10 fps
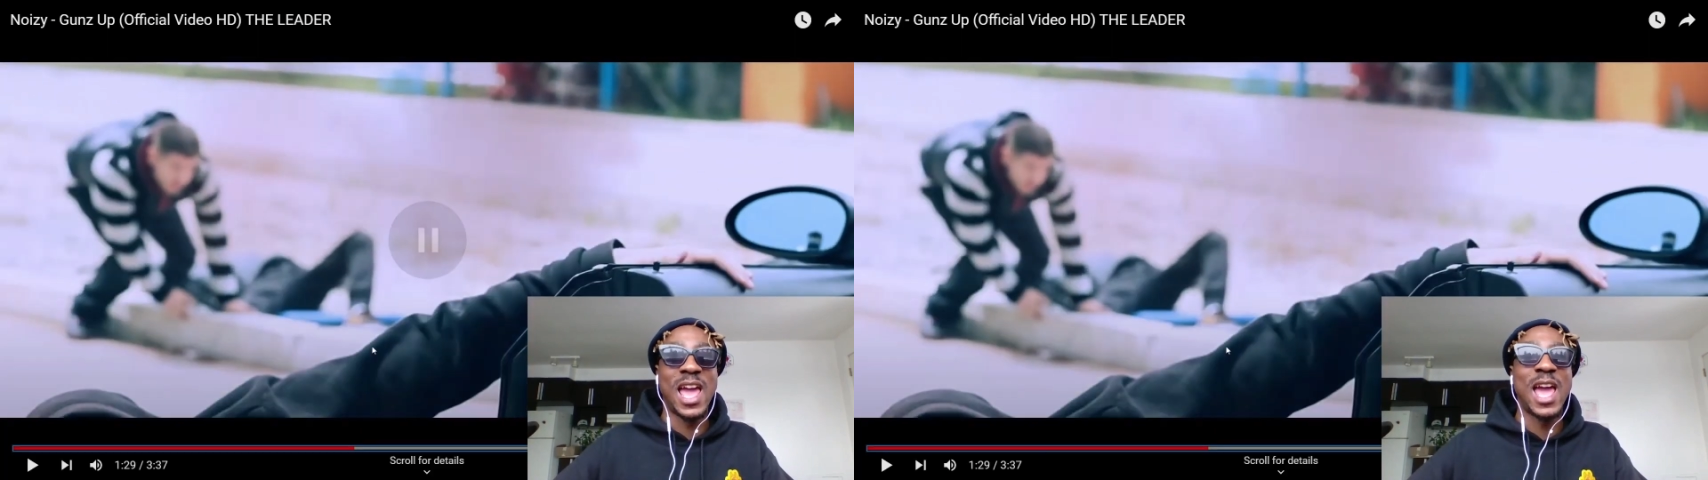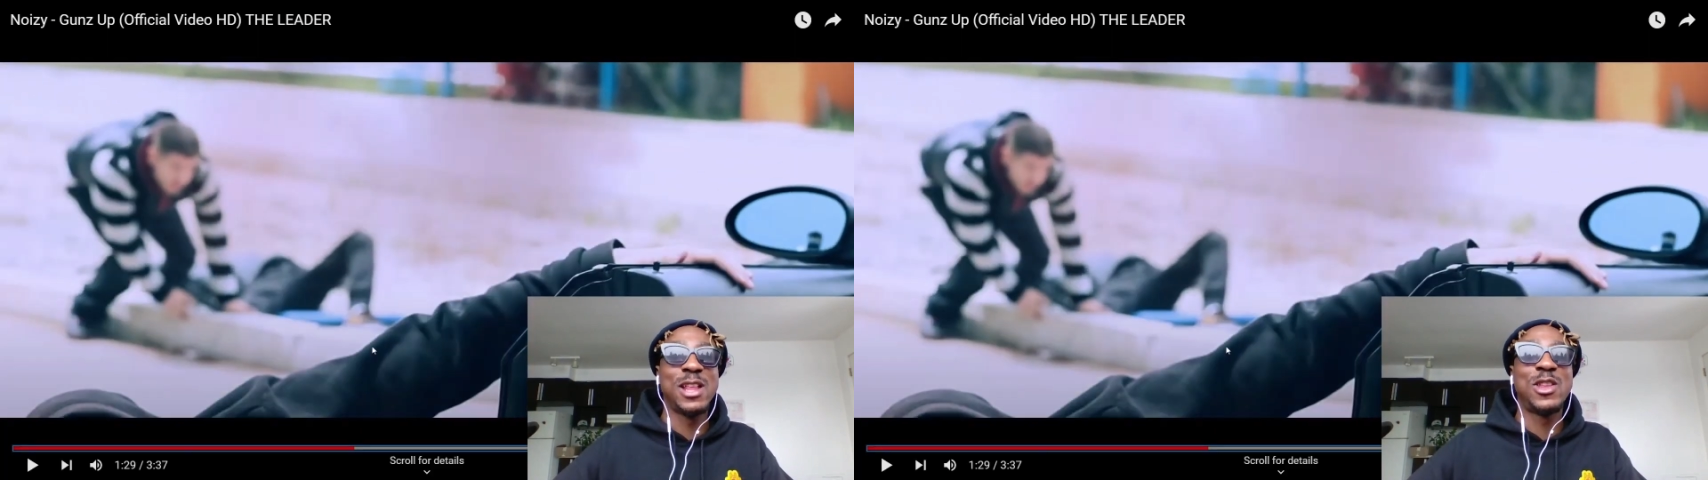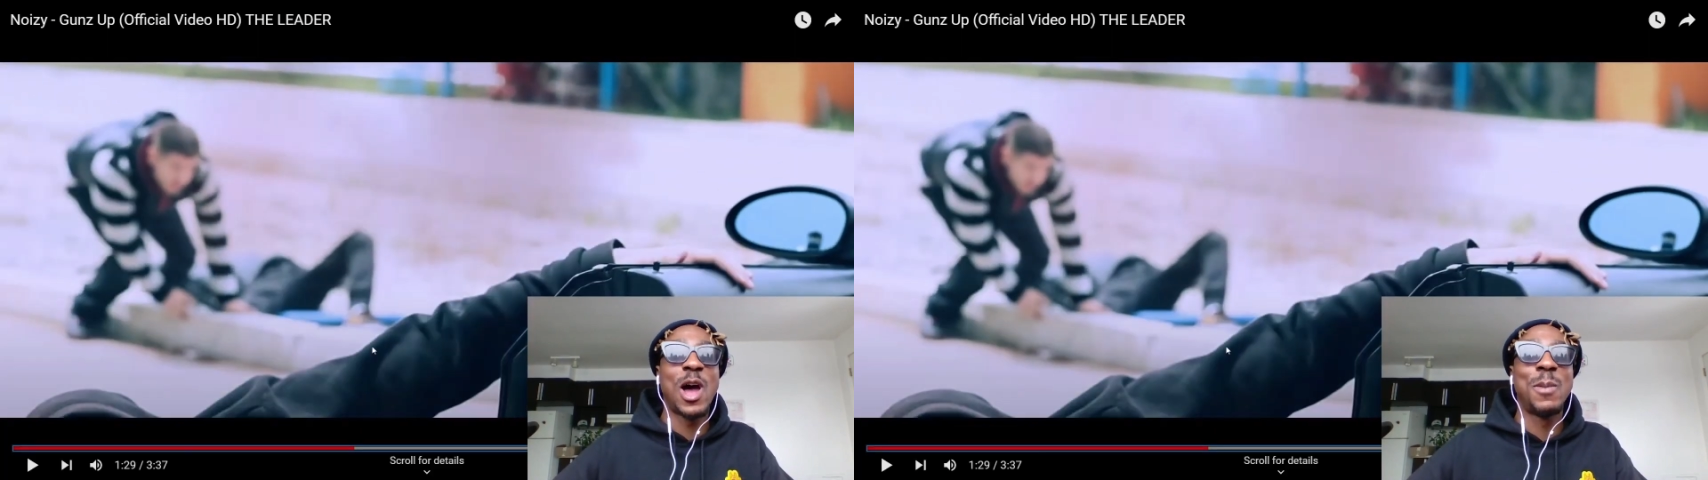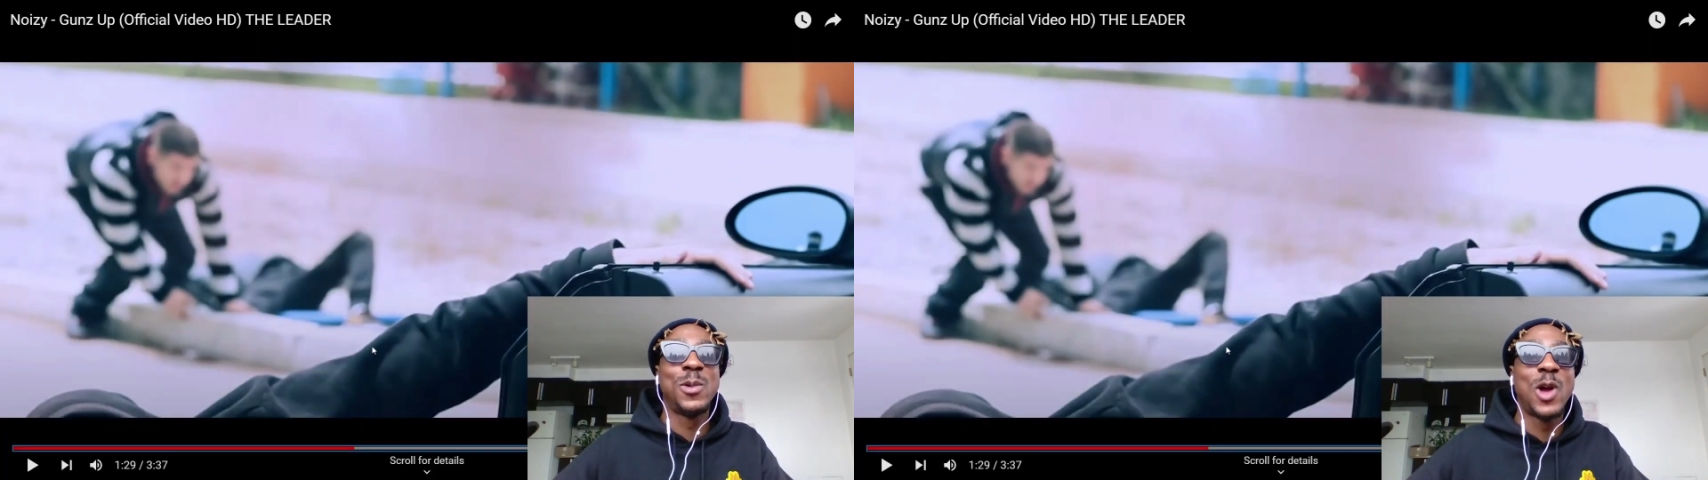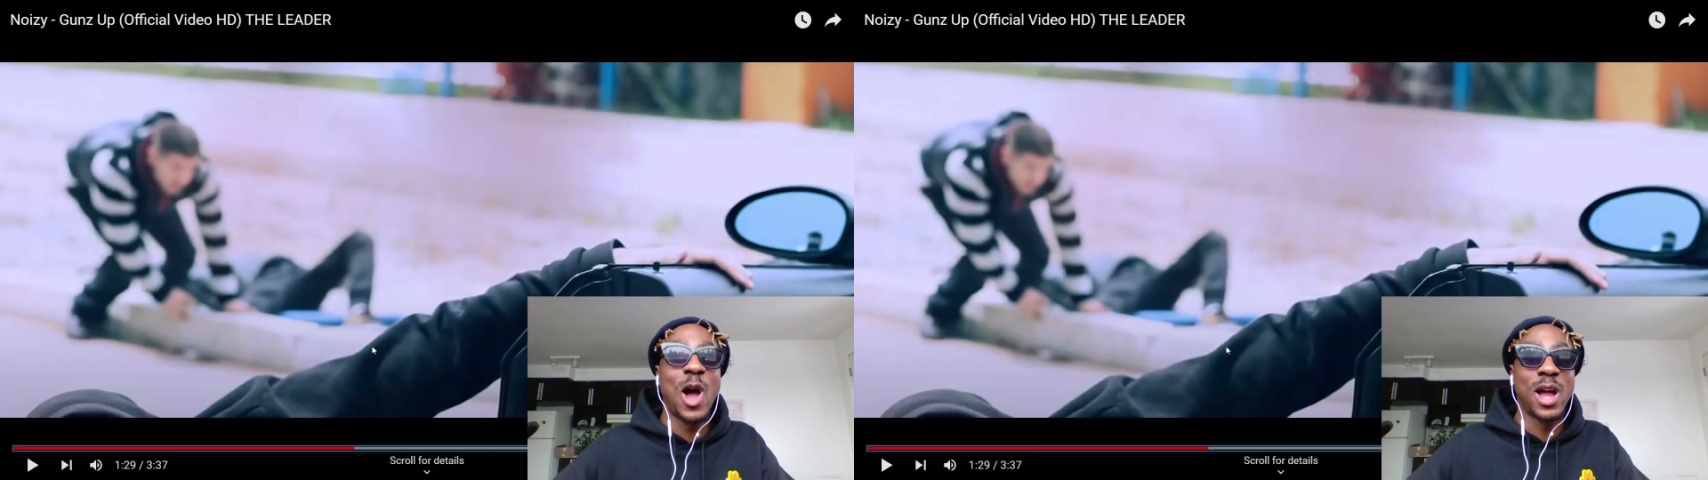Head
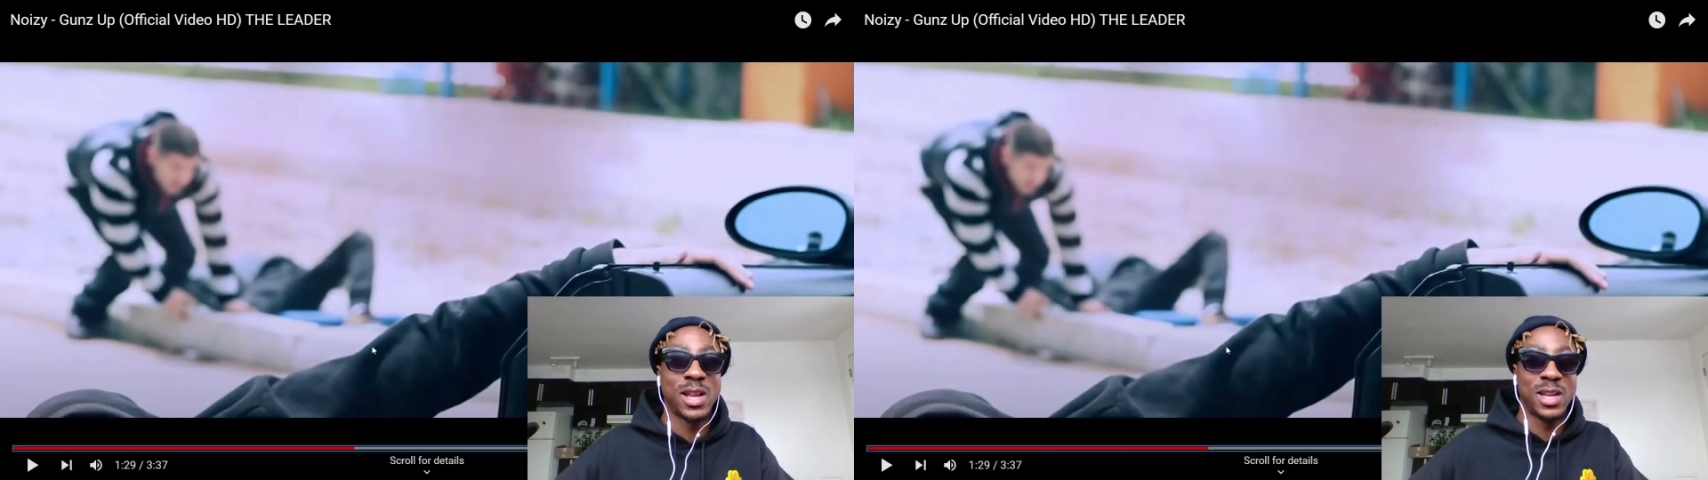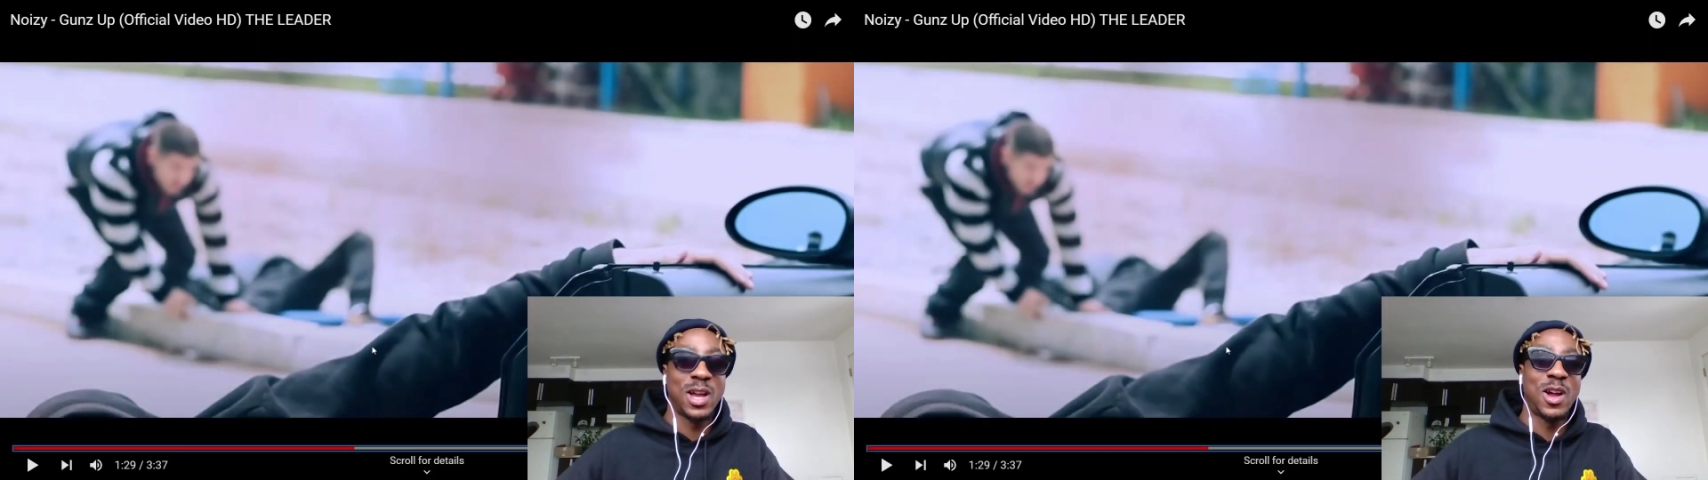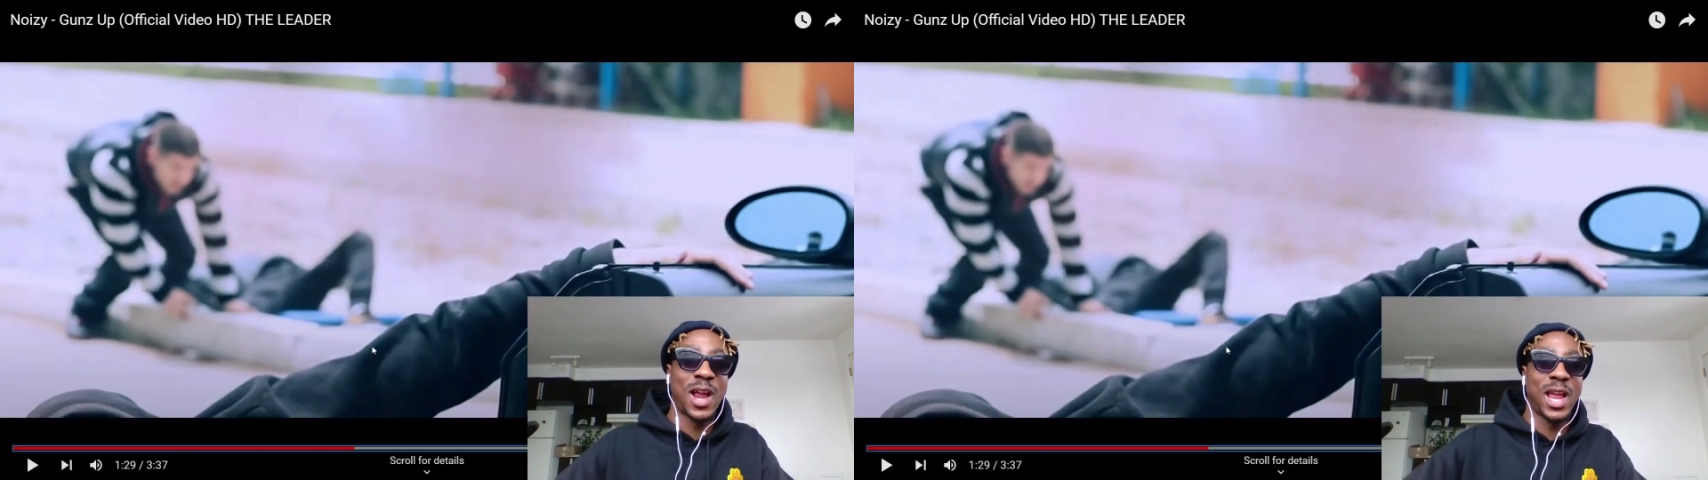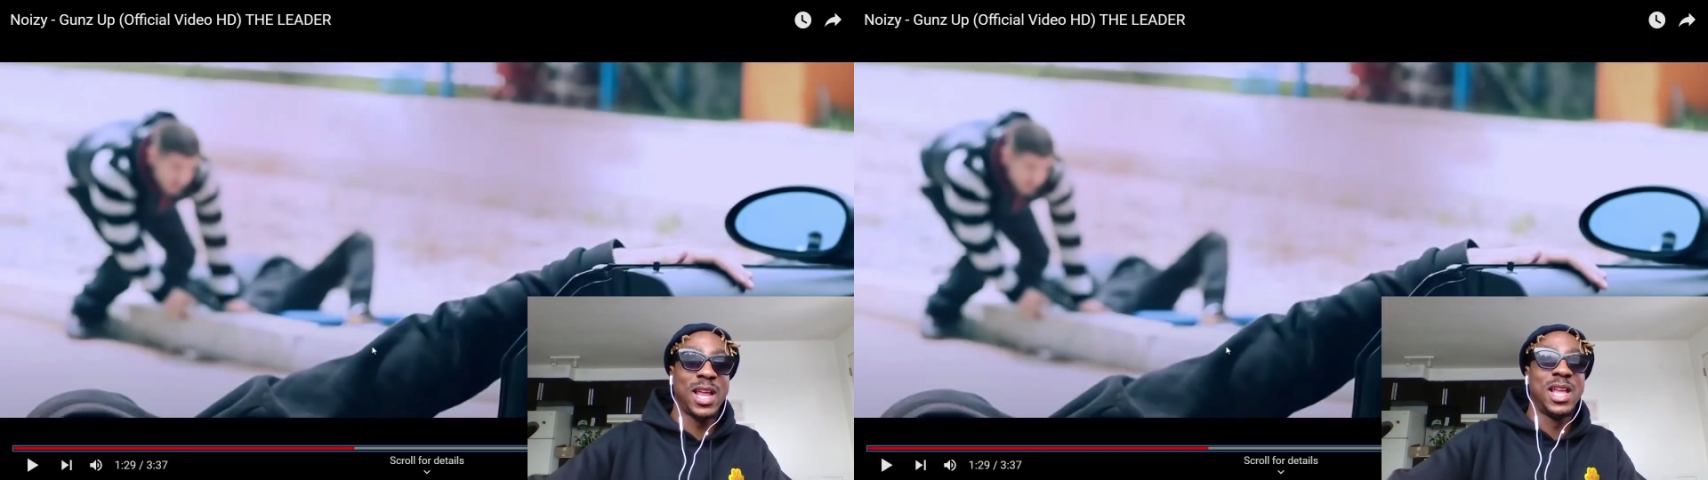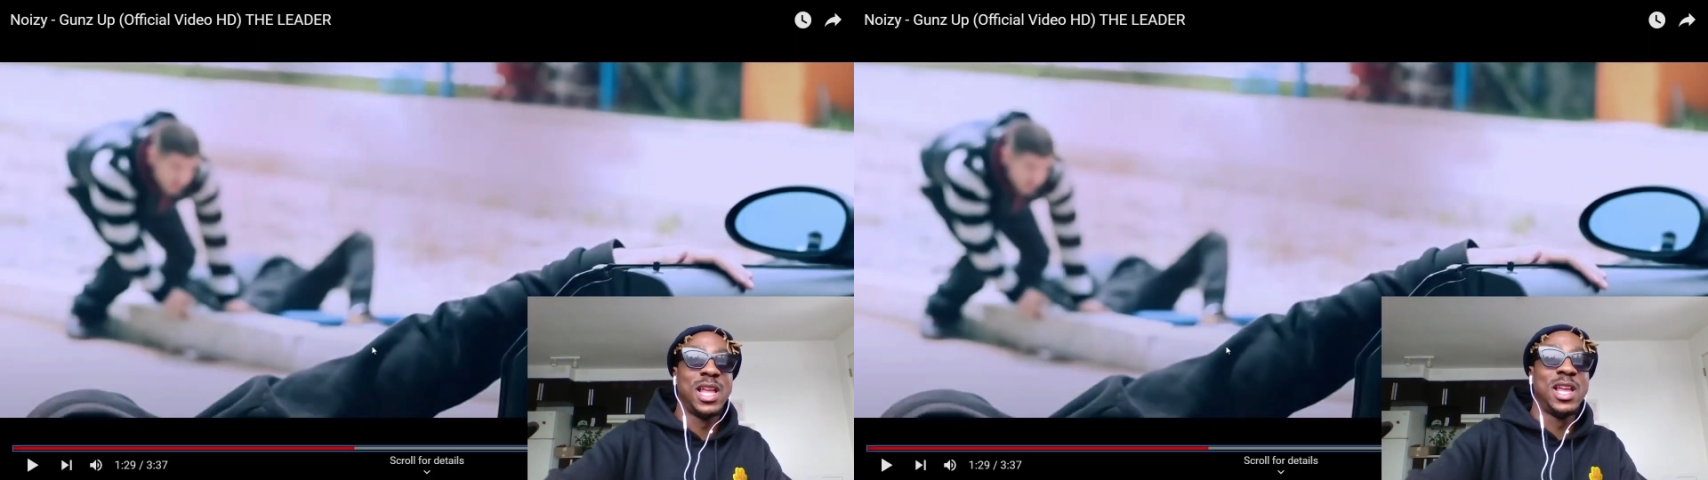top gone. All right.